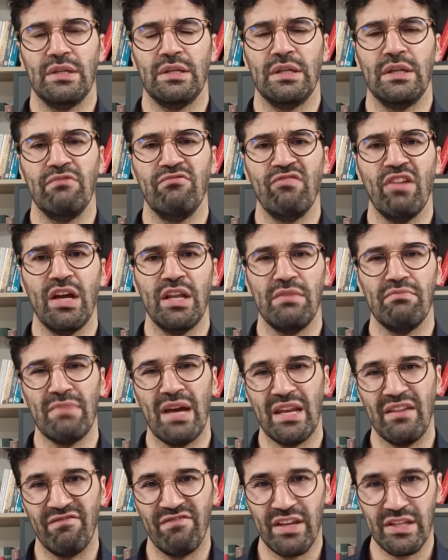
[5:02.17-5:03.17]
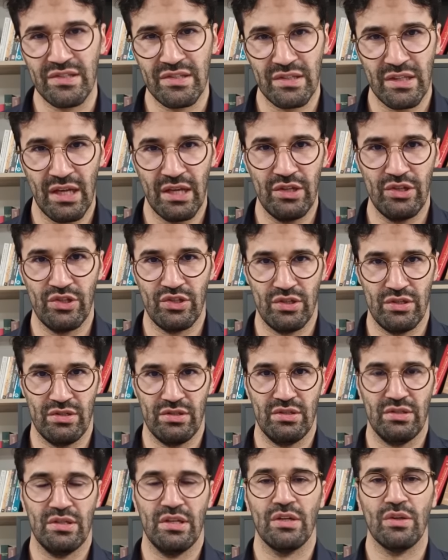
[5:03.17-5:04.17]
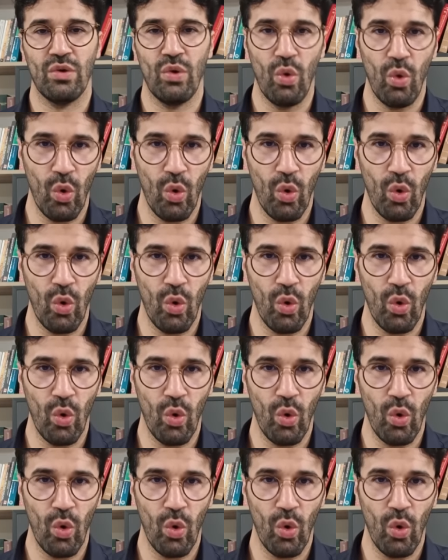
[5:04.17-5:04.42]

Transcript: that divine manifestation that